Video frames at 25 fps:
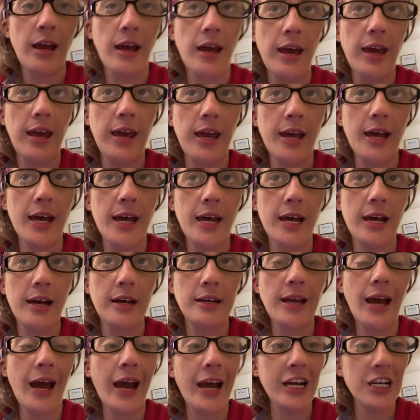
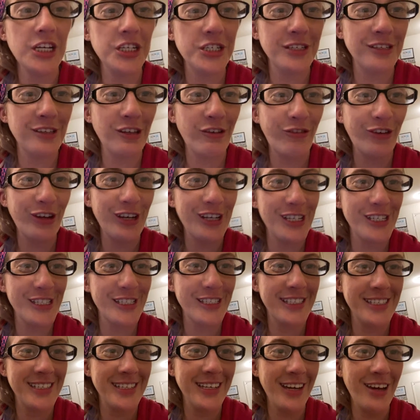And actually, the
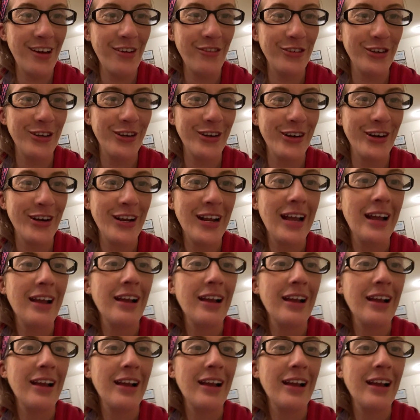funniest thing ever,